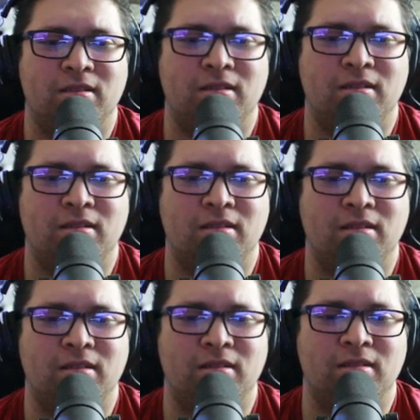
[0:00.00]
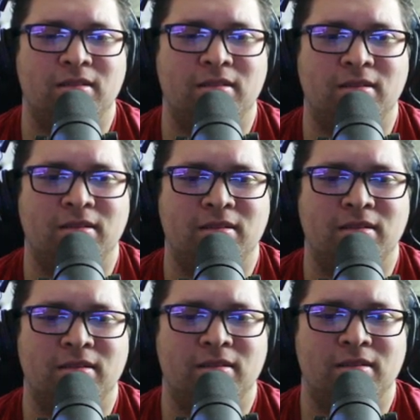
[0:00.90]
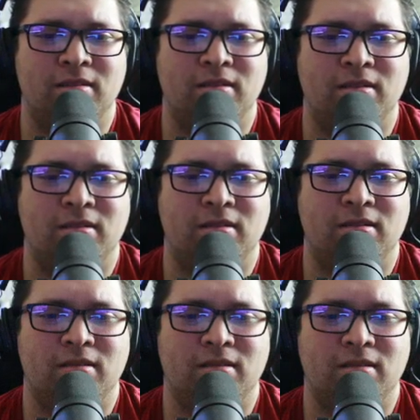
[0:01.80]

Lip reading: (not speaking)